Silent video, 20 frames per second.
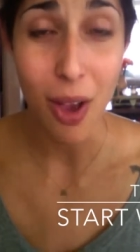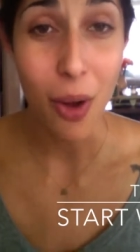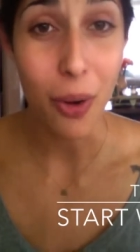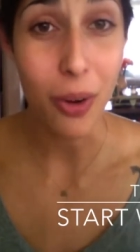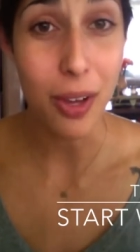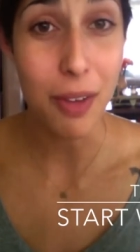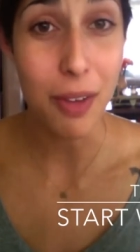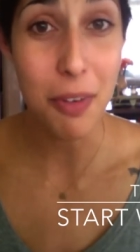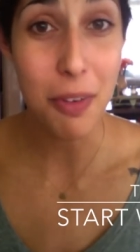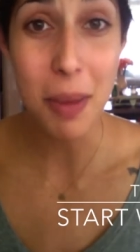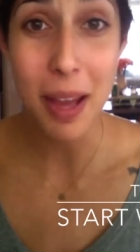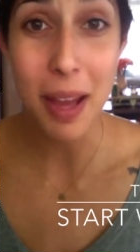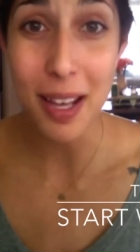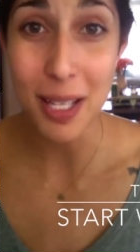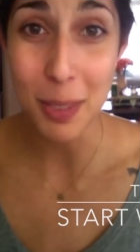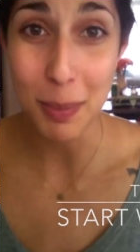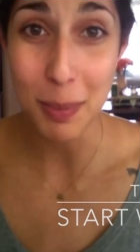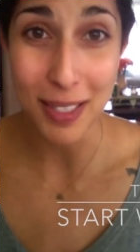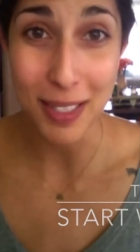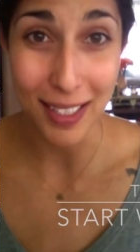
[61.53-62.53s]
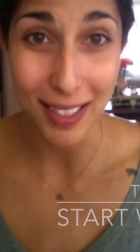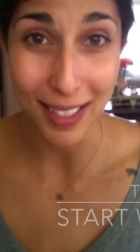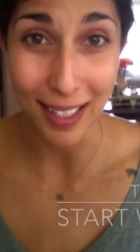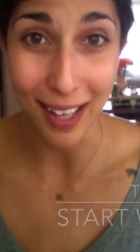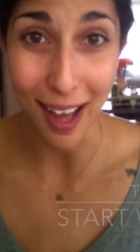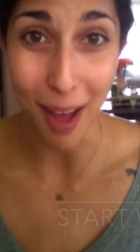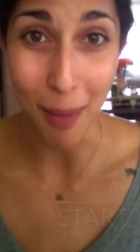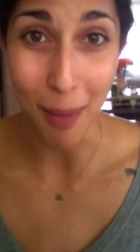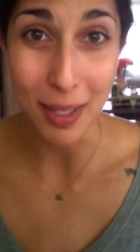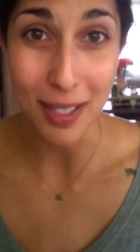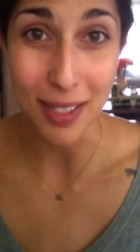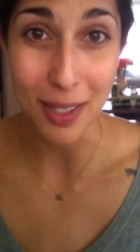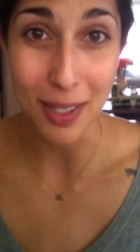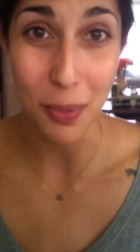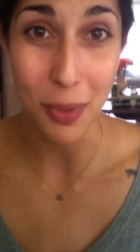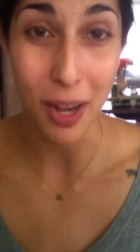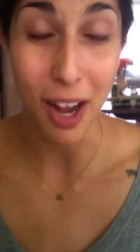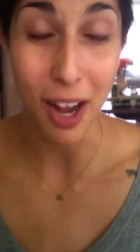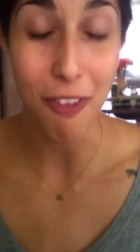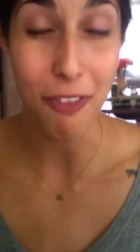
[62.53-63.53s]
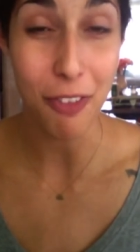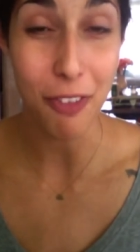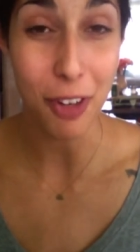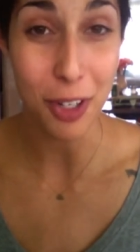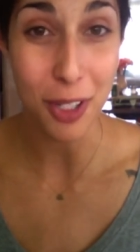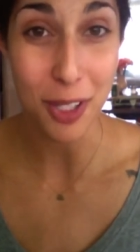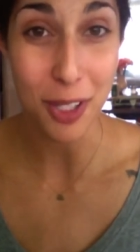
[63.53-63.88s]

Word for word: or even my husband's eating habits when I first